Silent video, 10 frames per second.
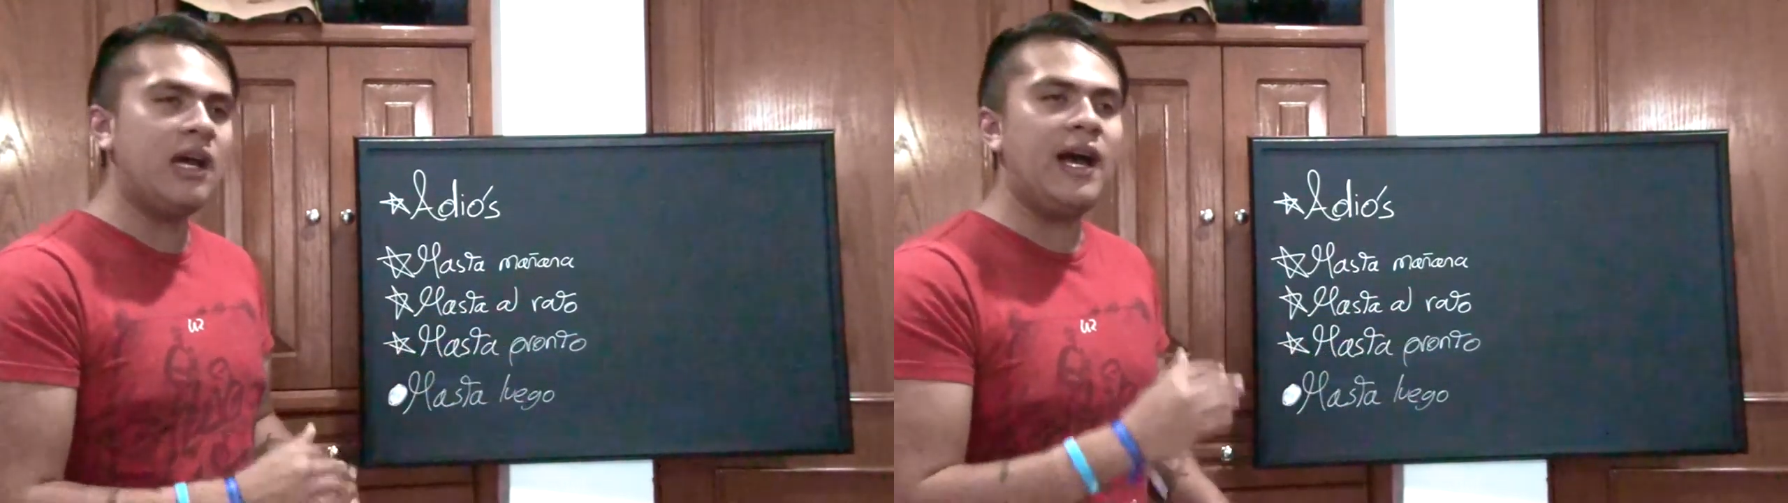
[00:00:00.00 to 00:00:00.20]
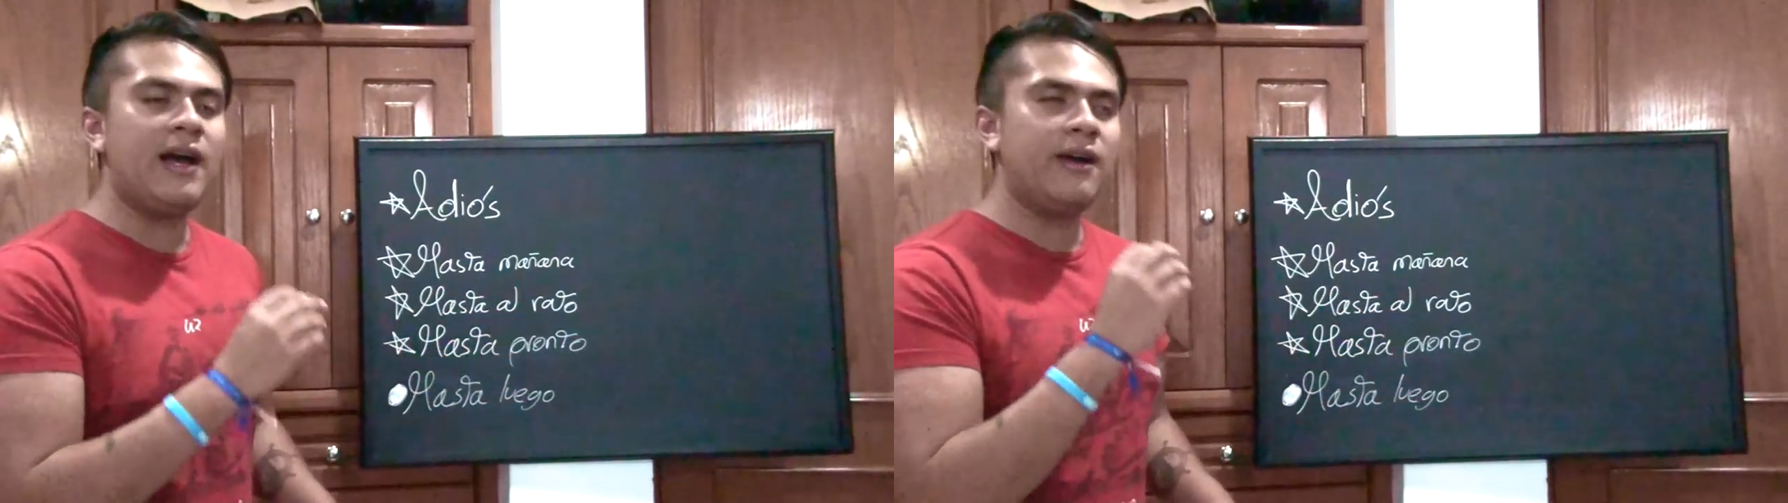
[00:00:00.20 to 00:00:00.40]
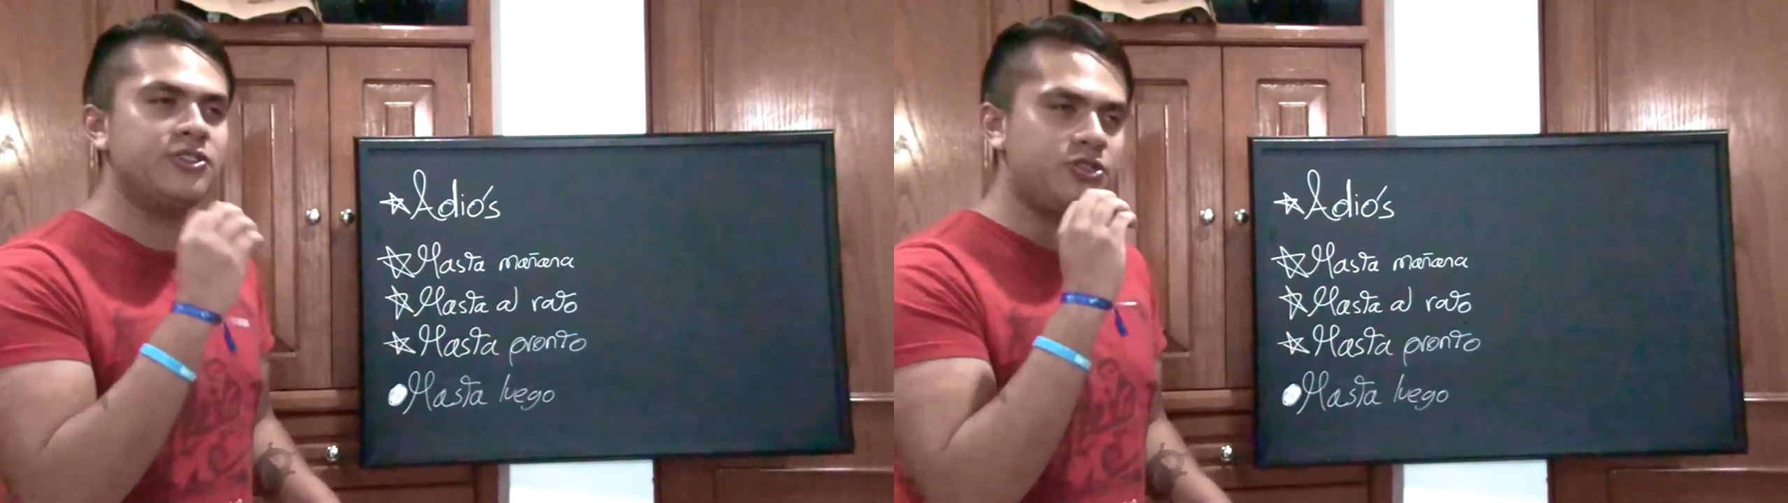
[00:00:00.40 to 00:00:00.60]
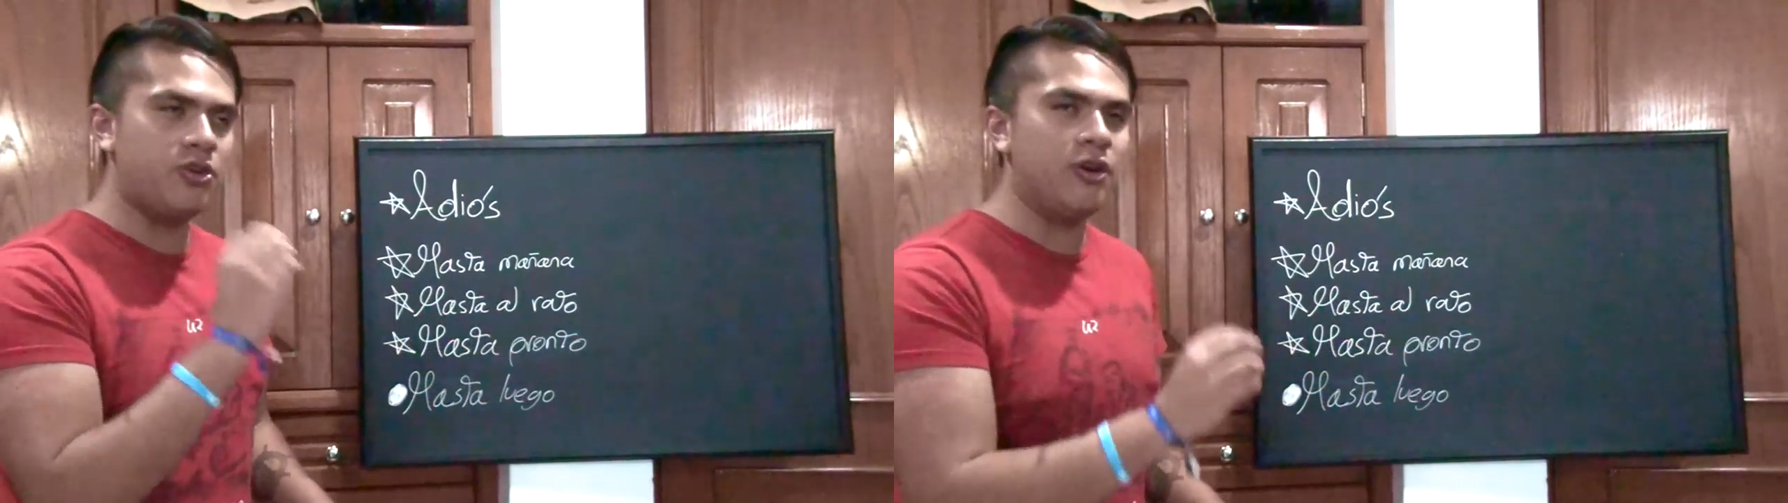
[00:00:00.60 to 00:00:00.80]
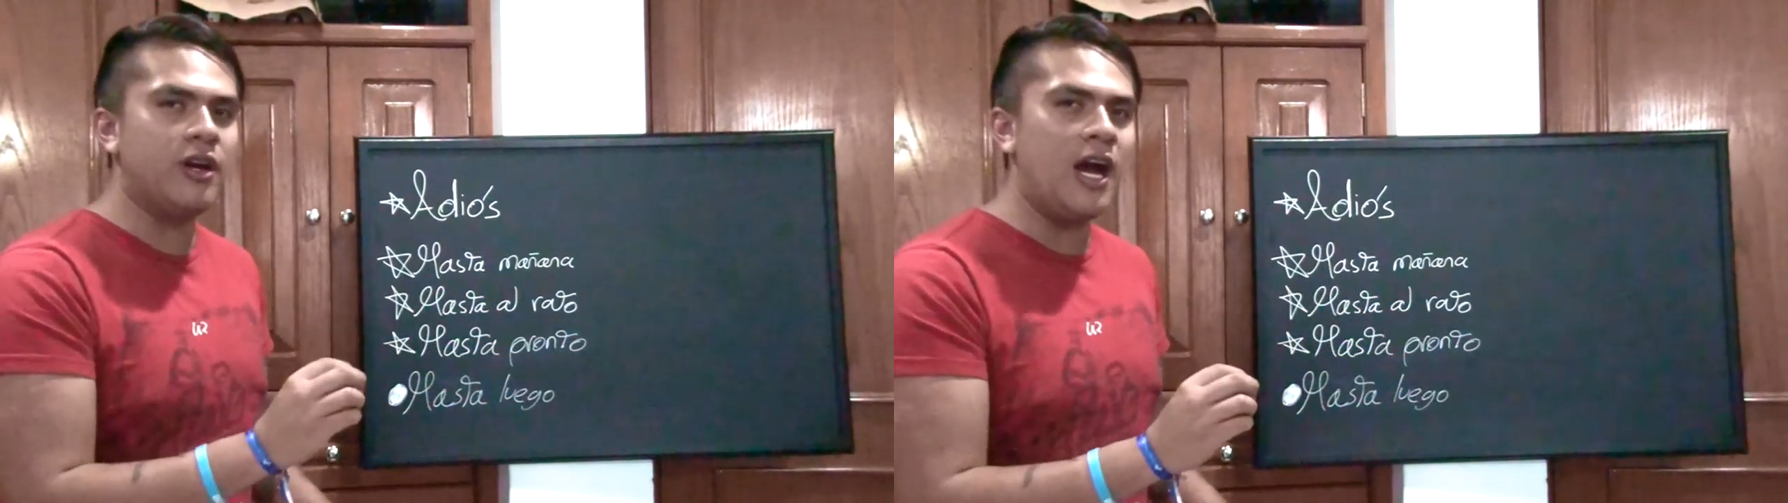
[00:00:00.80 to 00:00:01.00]
a uh,
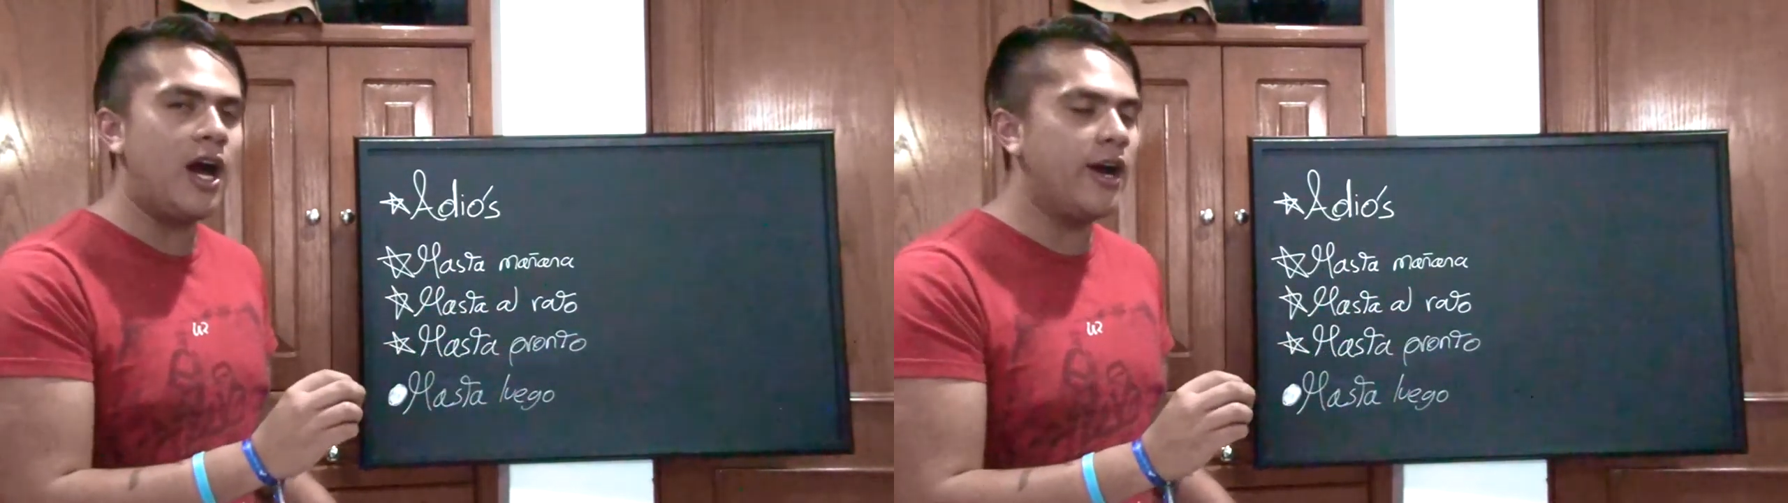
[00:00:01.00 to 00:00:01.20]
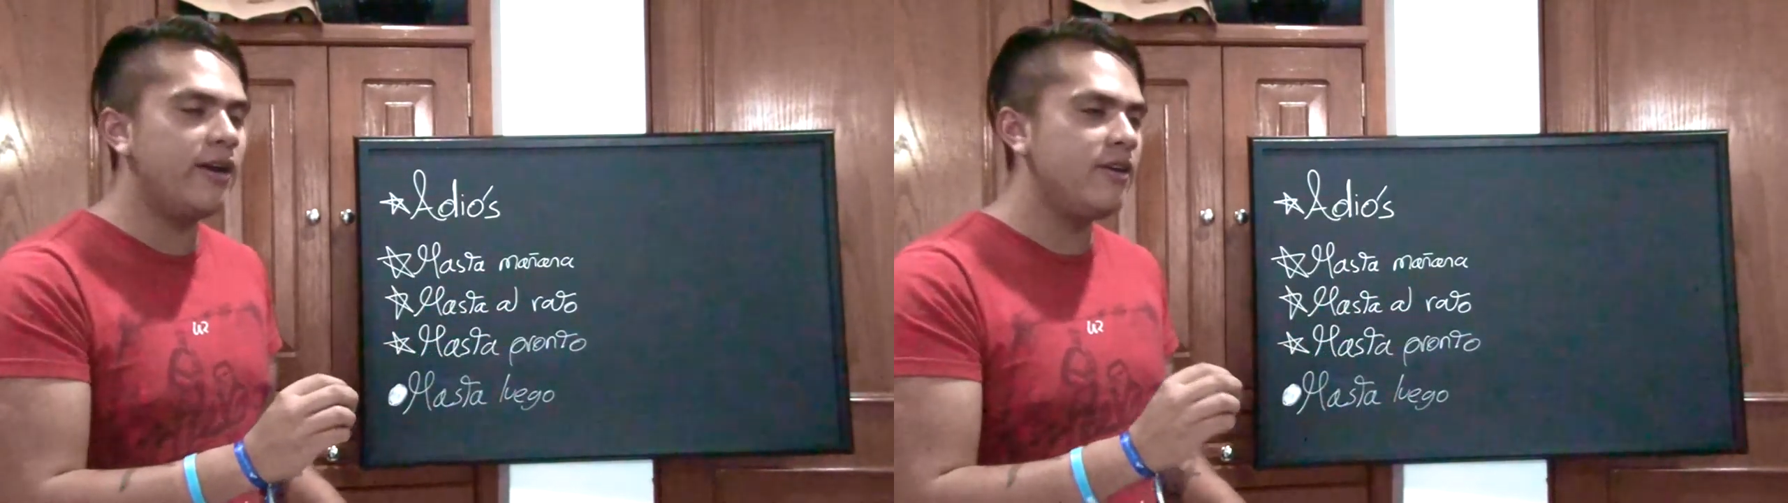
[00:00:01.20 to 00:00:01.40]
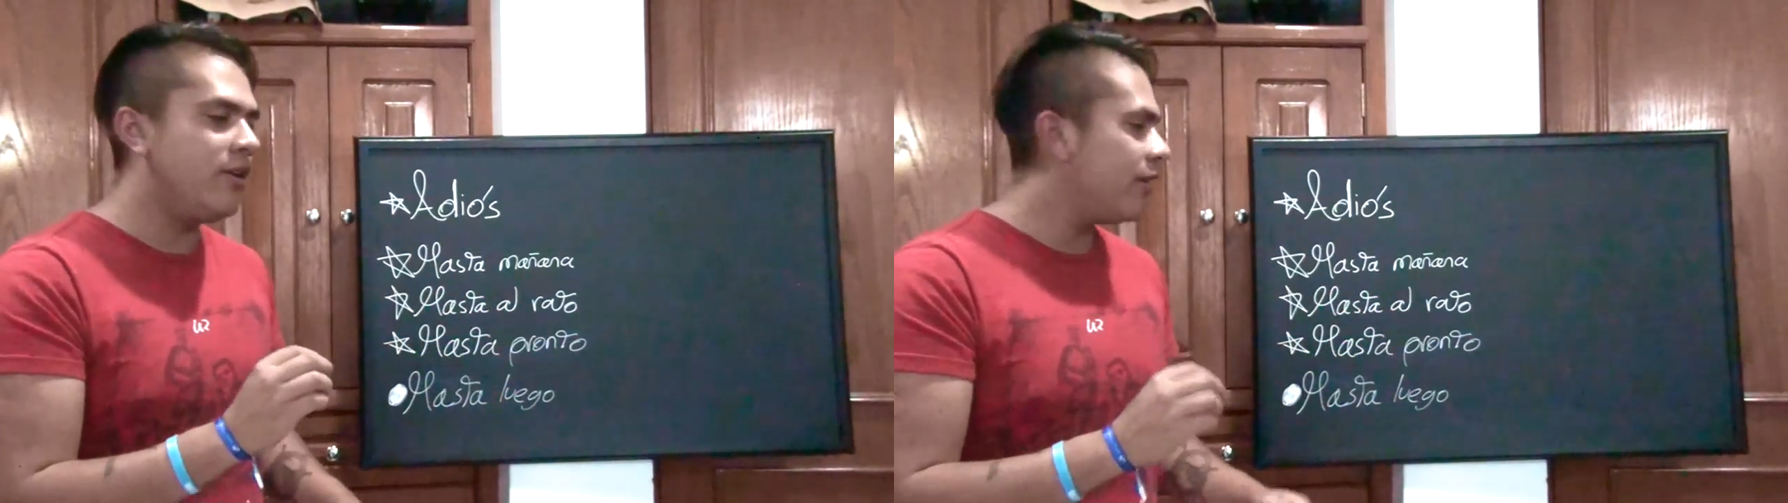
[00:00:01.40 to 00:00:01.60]
strong R.